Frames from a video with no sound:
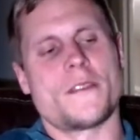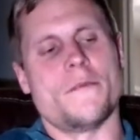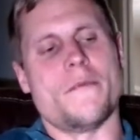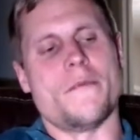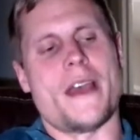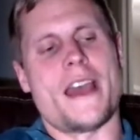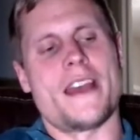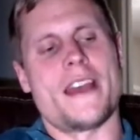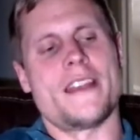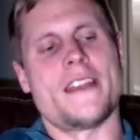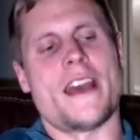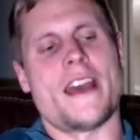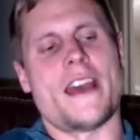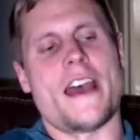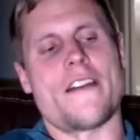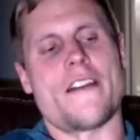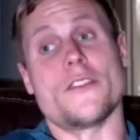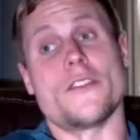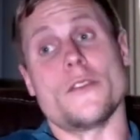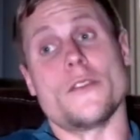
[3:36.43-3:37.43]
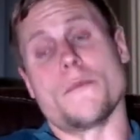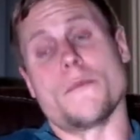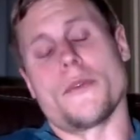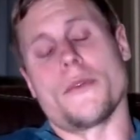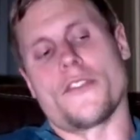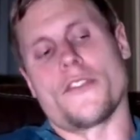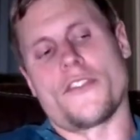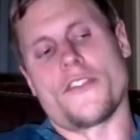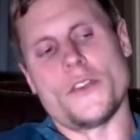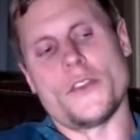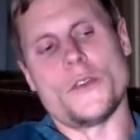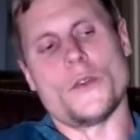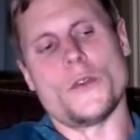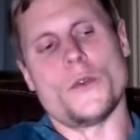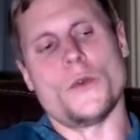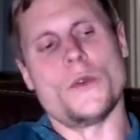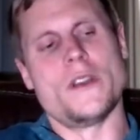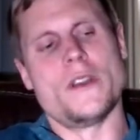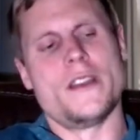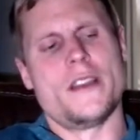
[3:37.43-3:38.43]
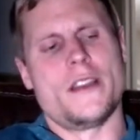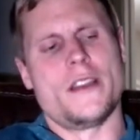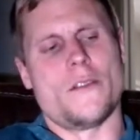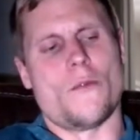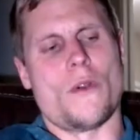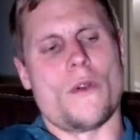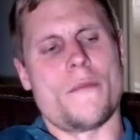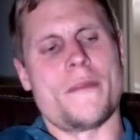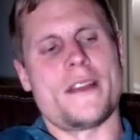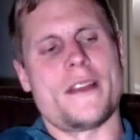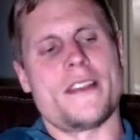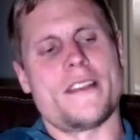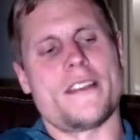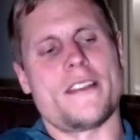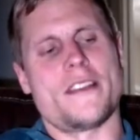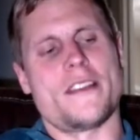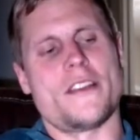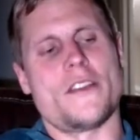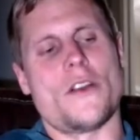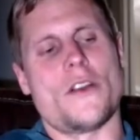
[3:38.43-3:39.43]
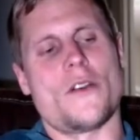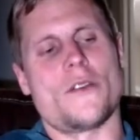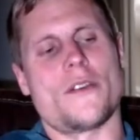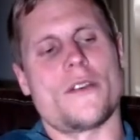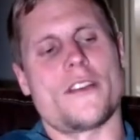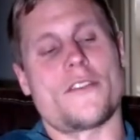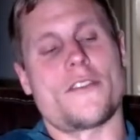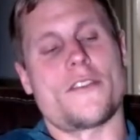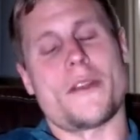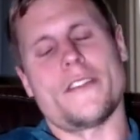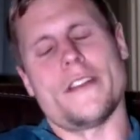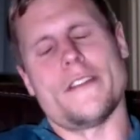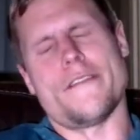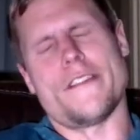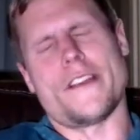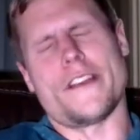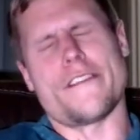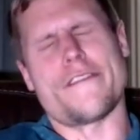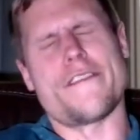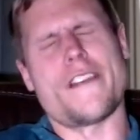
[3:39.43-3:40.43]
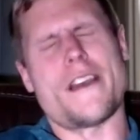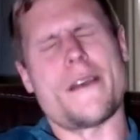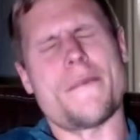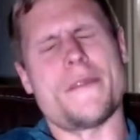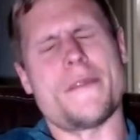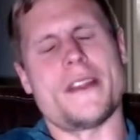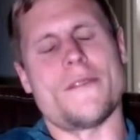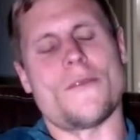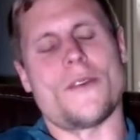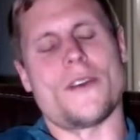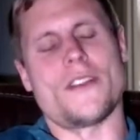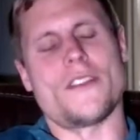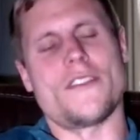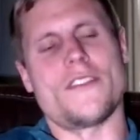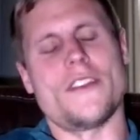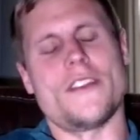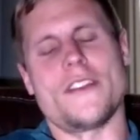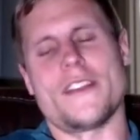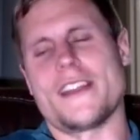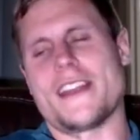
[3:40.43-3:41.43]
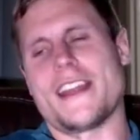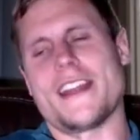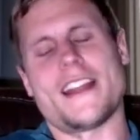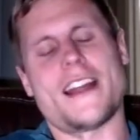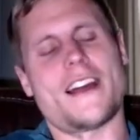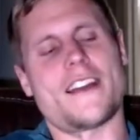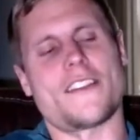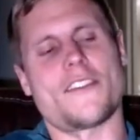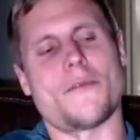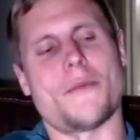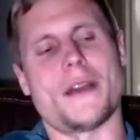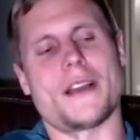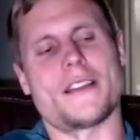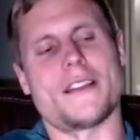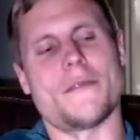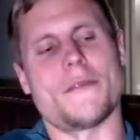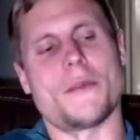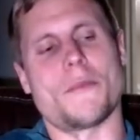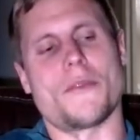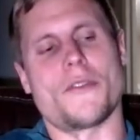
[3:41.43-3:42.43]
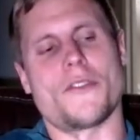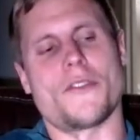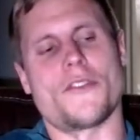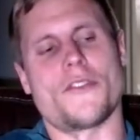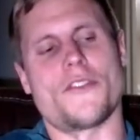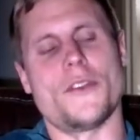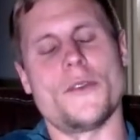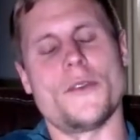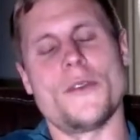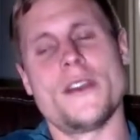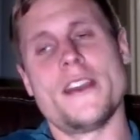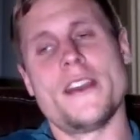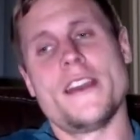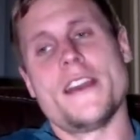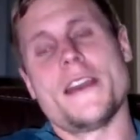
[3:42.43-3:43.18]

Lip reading: Men have to pursue. Women, you don't, especially the very feminine ones, you cannot expect them to pursue.